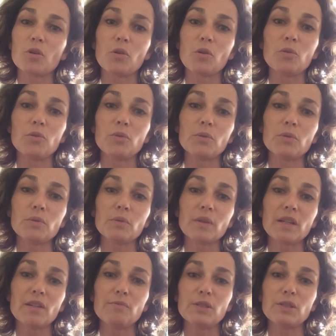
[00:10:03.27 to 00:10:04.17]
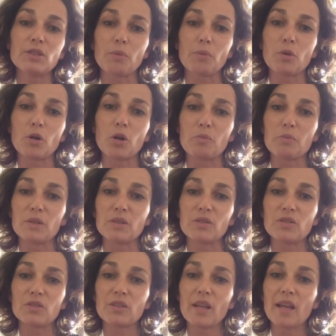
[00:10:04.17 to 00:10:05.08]
So give me some
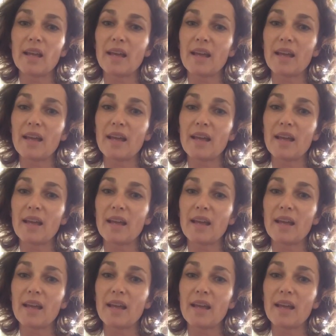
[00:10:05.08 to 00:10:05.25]
comments